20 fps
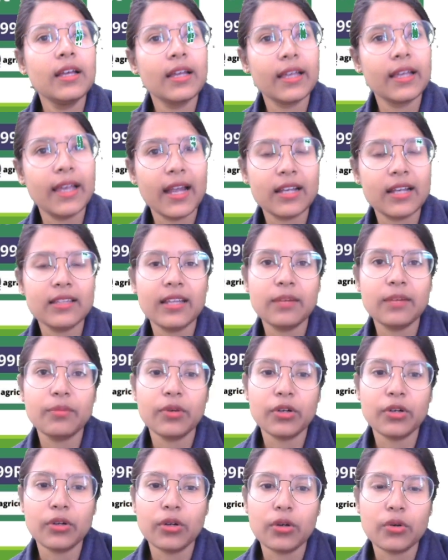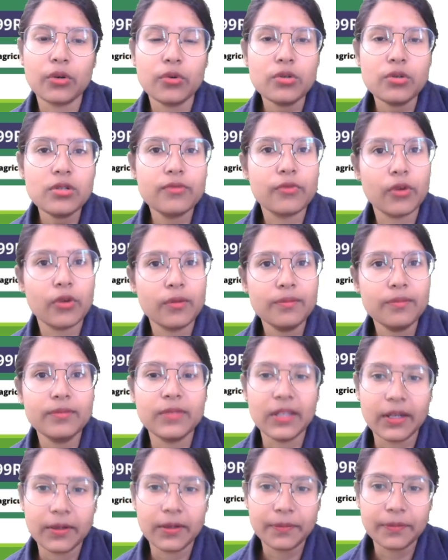get that particular course from
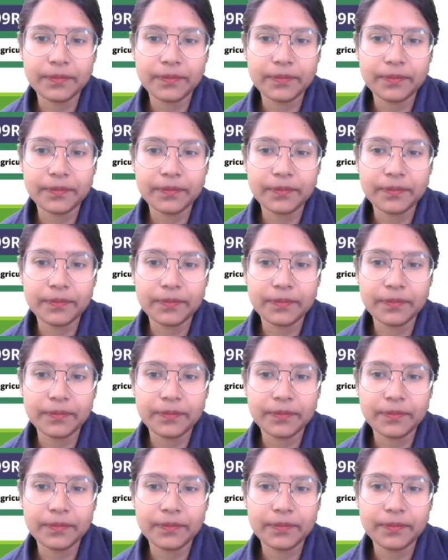there.